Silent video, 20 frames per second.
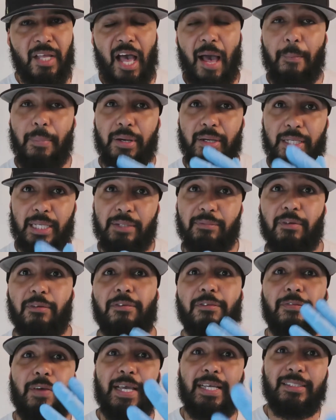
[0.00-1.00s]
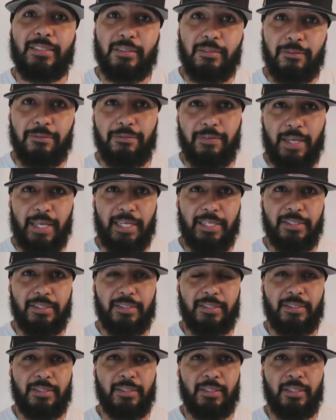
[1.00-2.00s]
I'm gonna give a
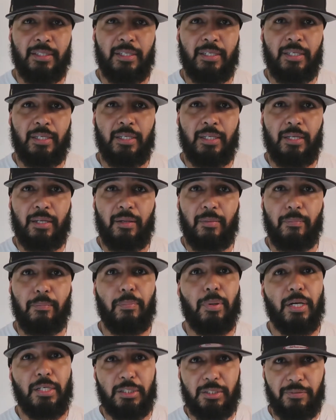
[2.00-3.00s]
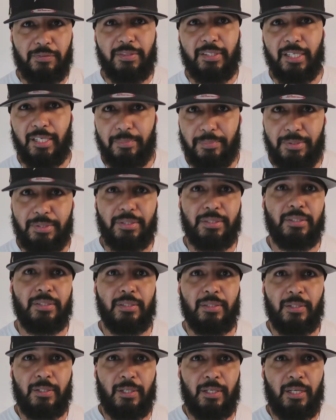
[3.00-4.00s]
face-to-face bunch of tips
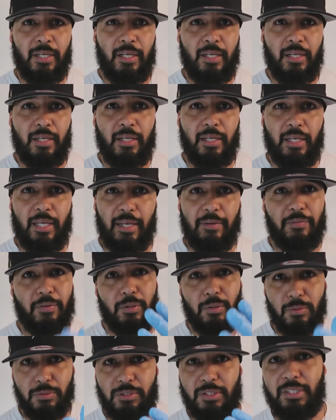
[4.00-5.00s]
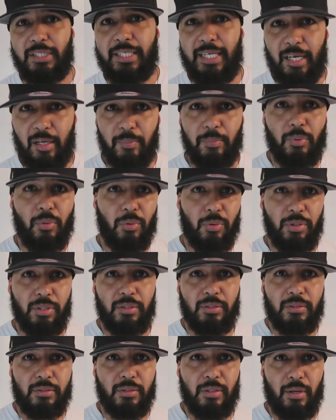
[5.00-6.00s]
if you're going to the airport,
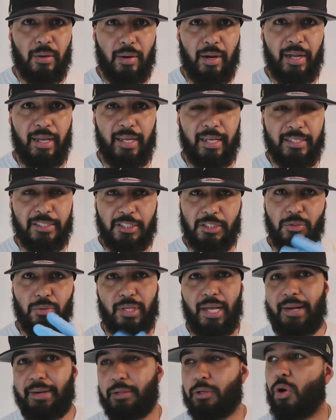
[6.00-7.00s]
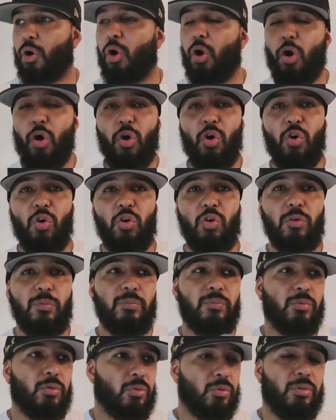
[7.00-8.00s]
all right, and still gotta go
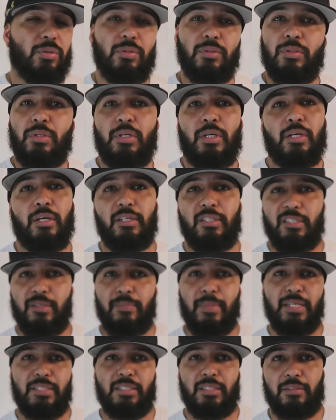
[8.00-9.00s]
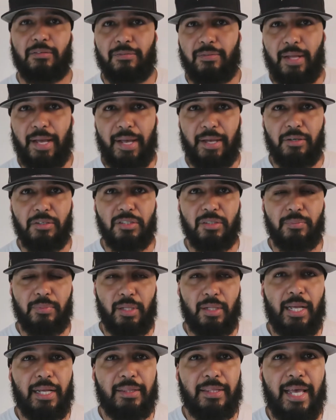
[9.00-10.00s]
home or a domestic flight or
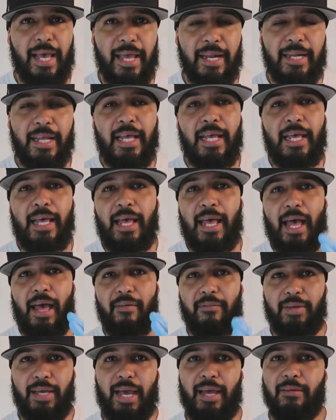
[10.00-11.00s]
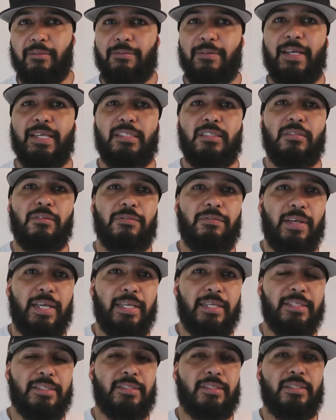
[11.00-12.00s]
something like that. I've got
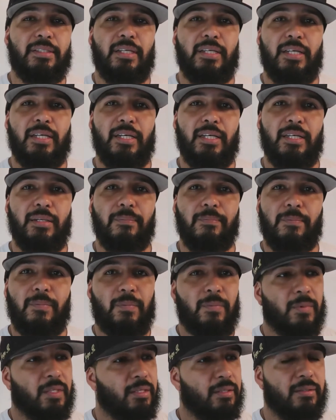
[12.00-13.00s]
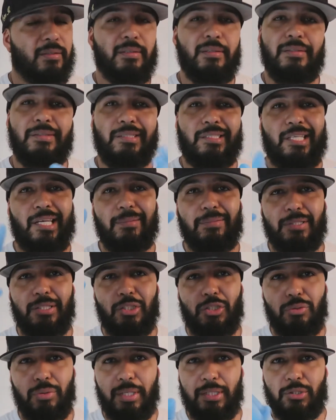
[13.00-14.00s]
face-to-face tips
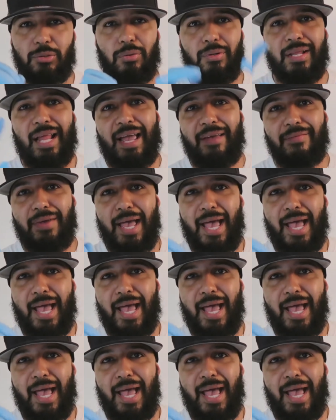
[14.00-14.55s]
and tricks or life